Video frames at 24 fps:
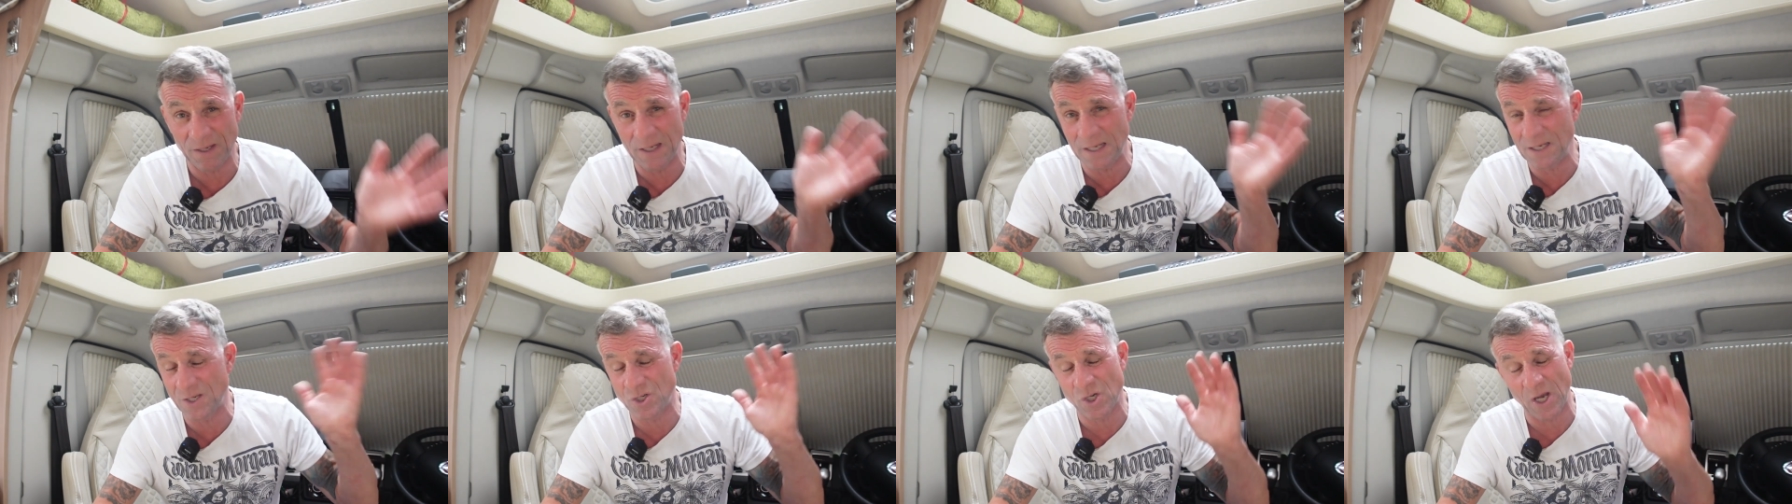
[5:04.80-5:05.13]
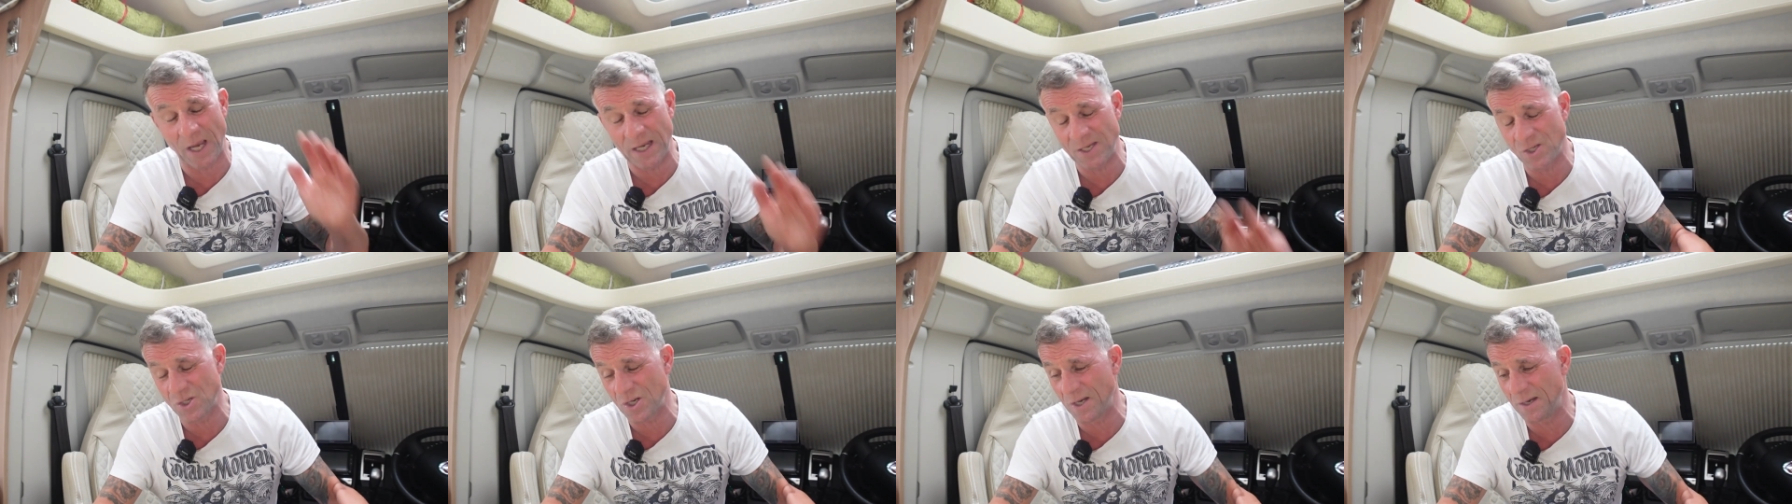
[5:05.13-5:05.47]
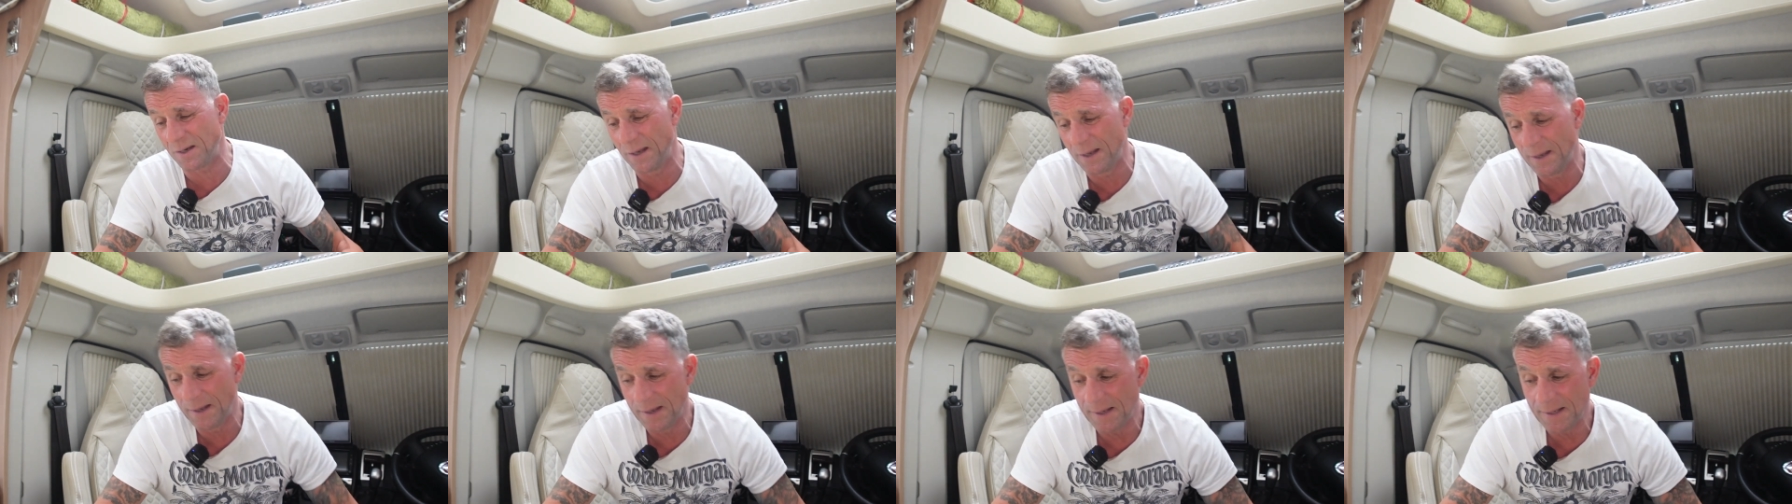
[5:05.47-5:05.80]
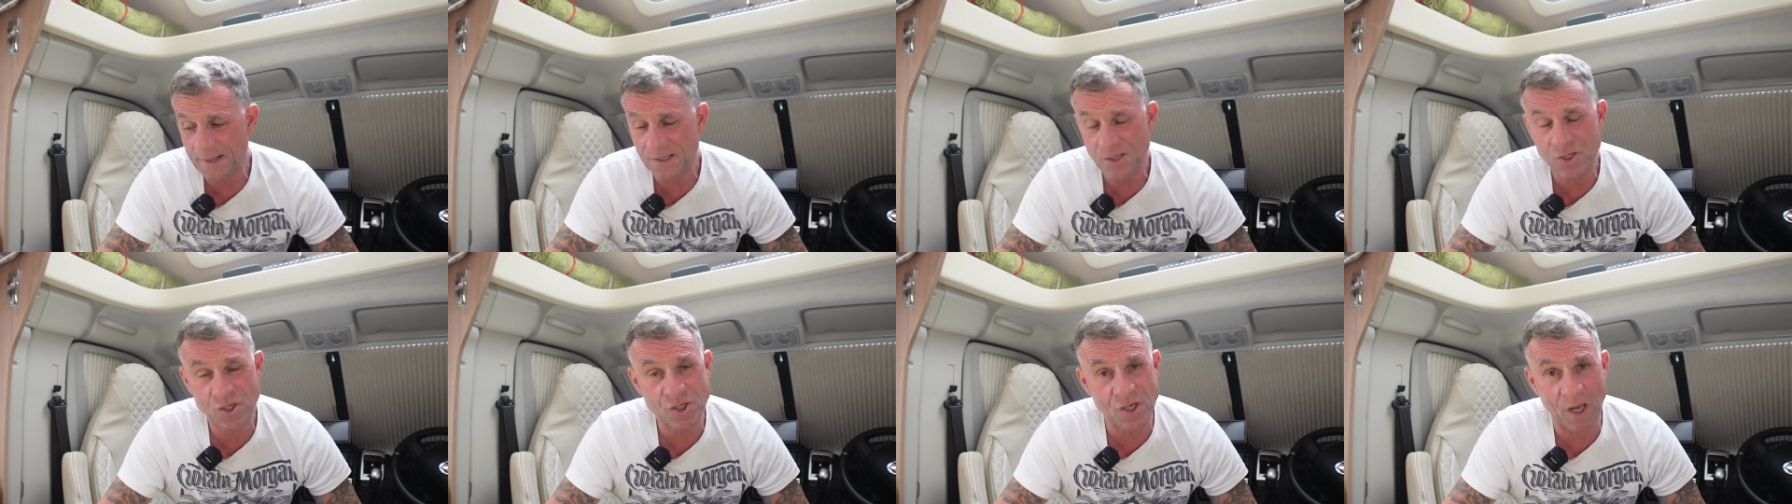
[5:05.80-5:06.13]
need changing.
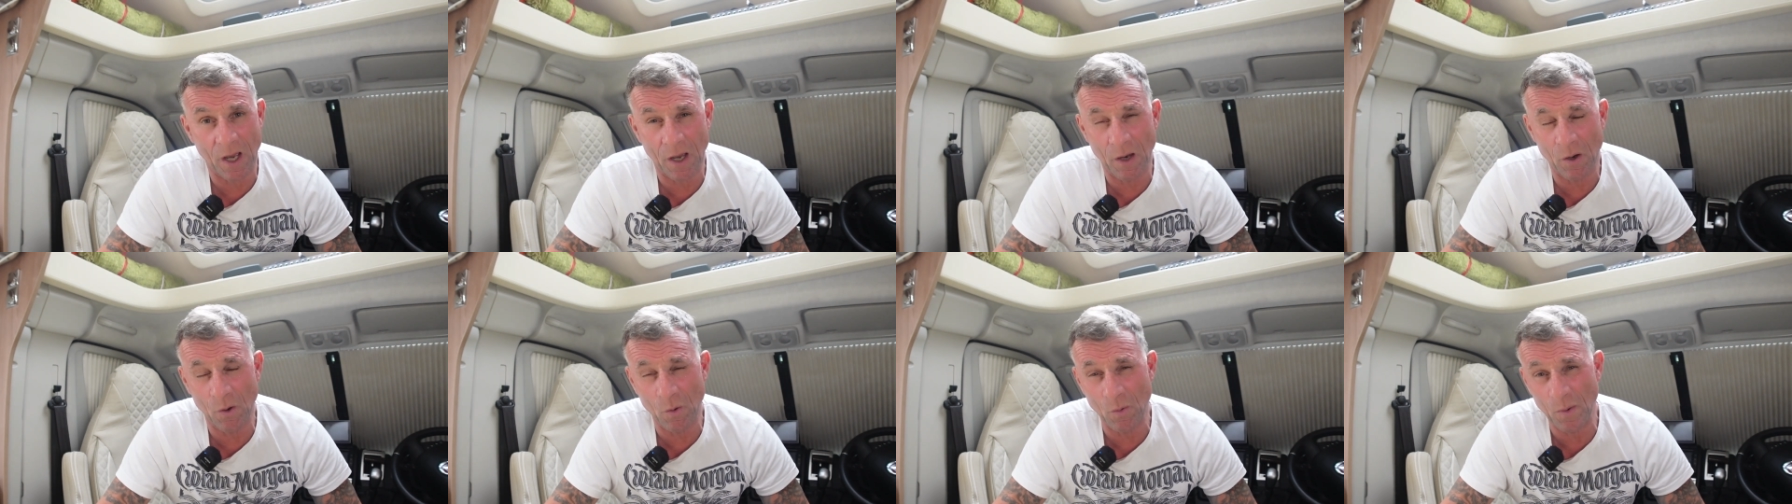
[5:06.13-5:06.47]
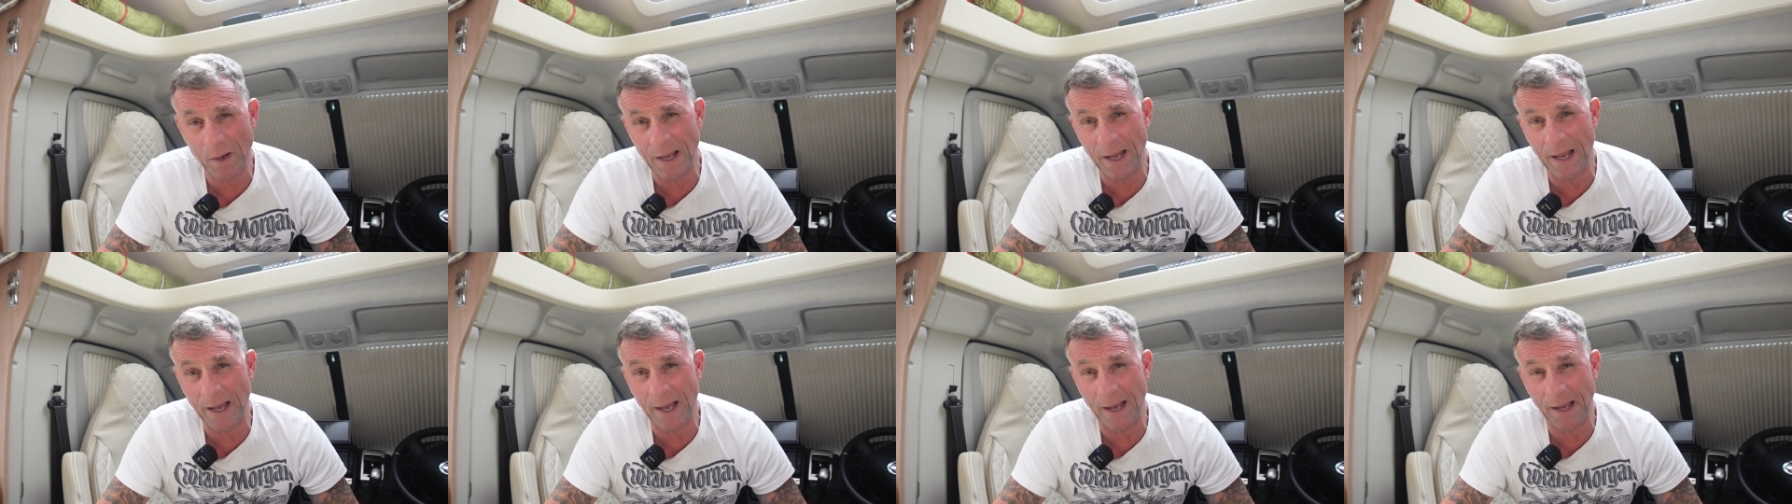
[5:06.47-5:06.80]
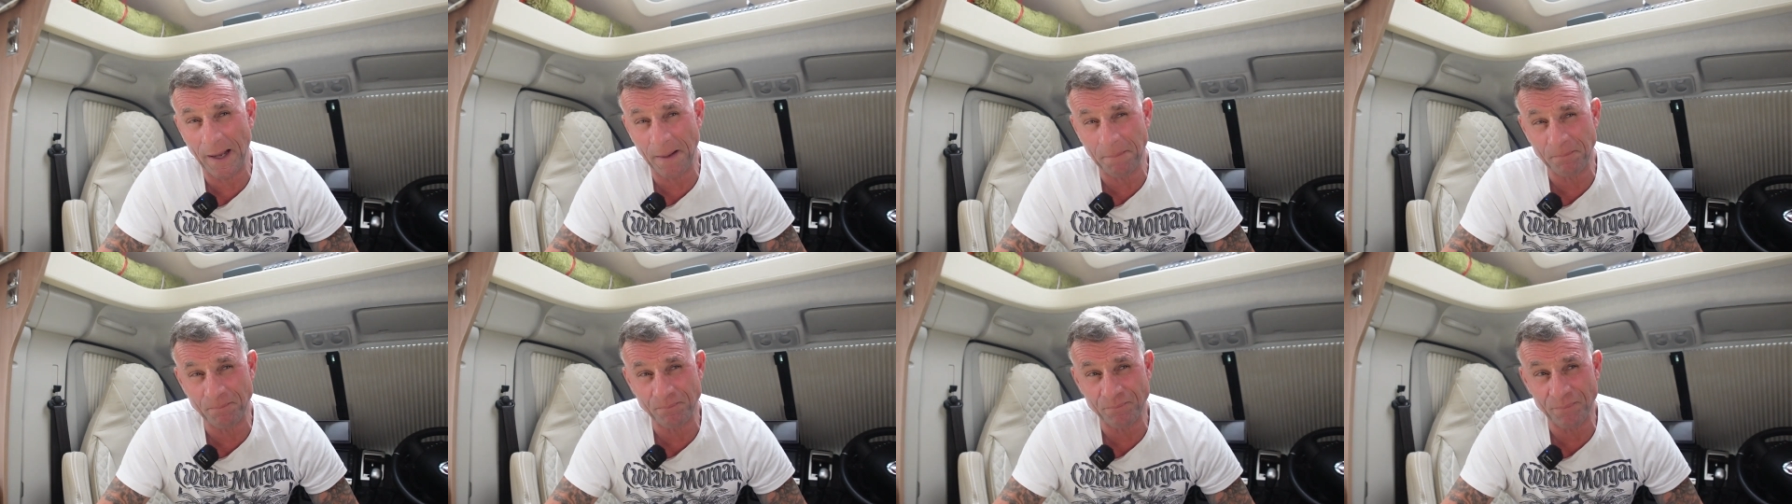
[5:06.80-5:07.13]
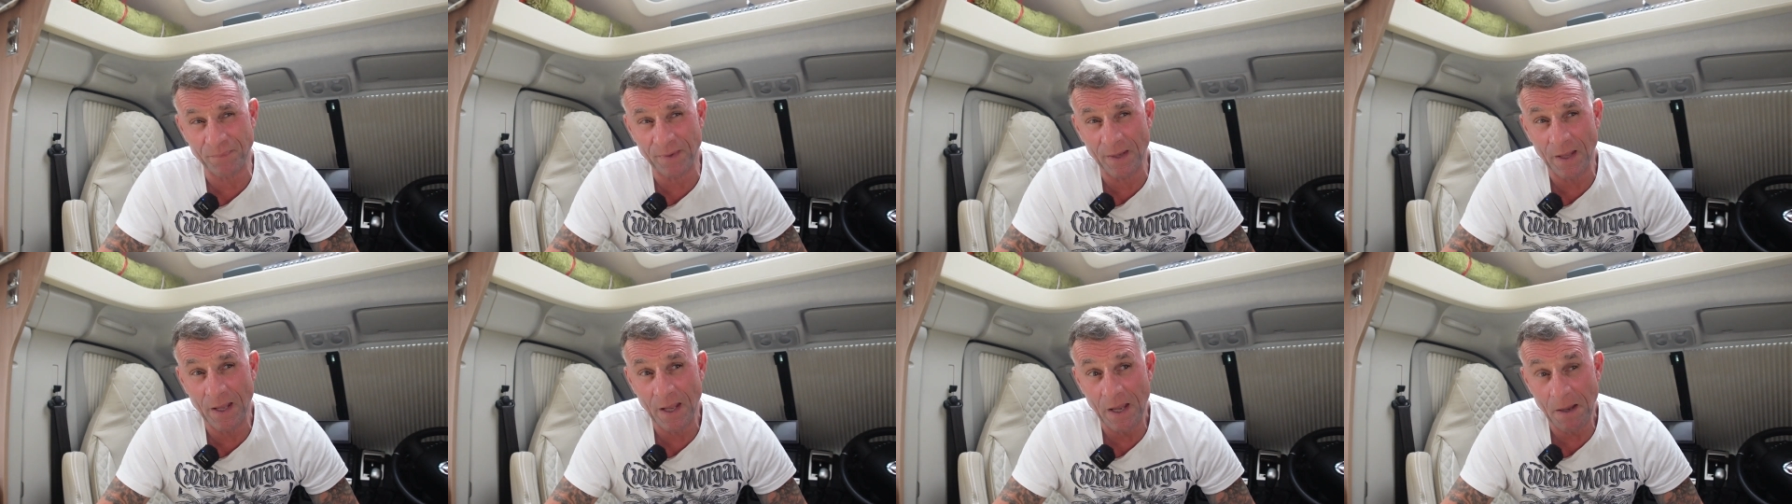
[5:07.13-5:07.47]
So
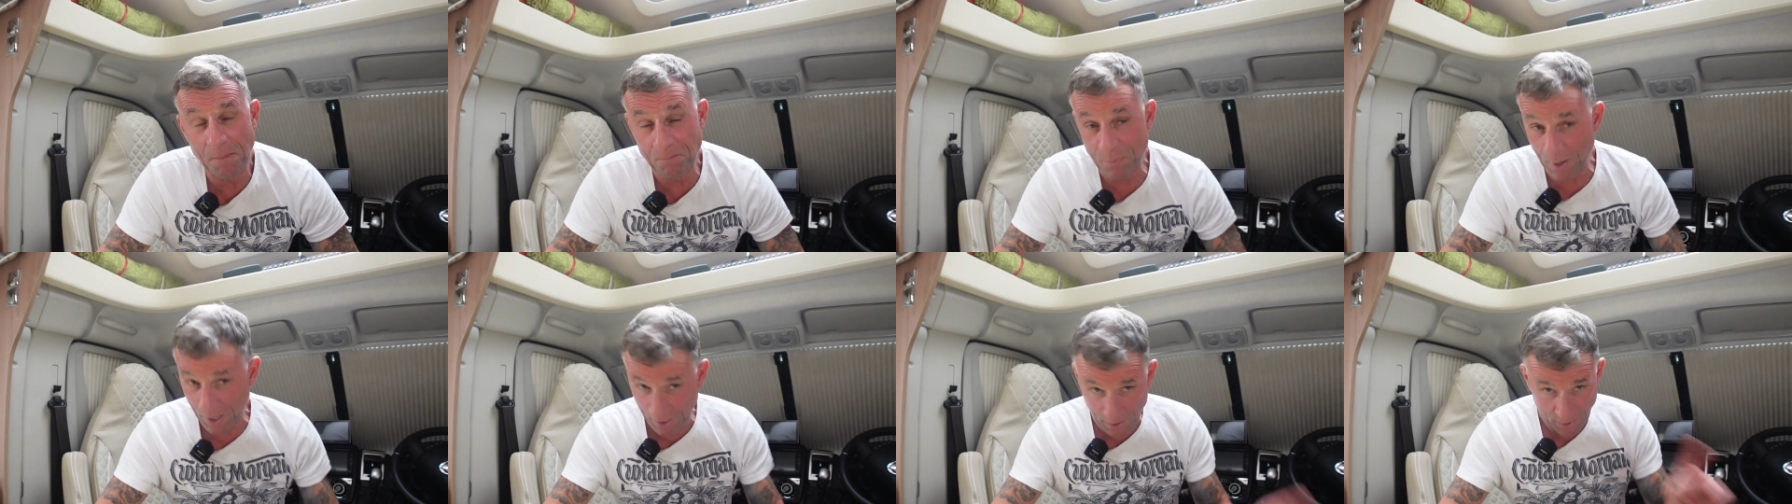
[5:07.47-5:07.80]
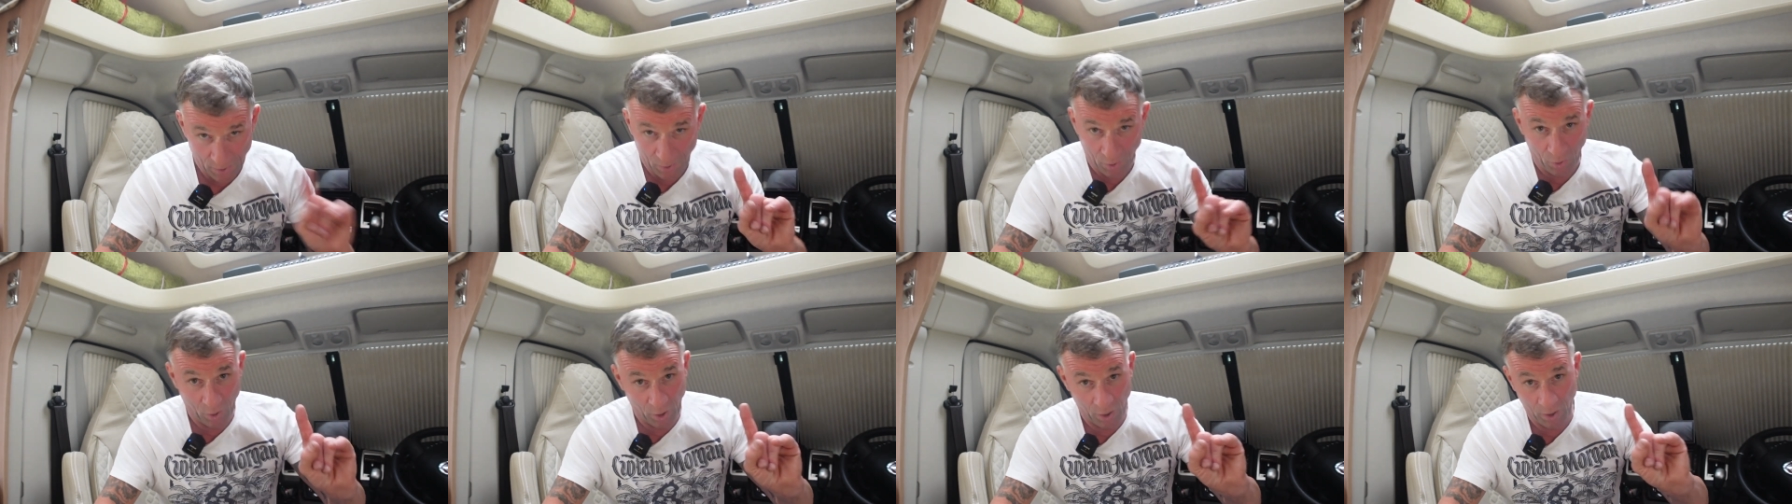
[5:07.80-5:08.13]
but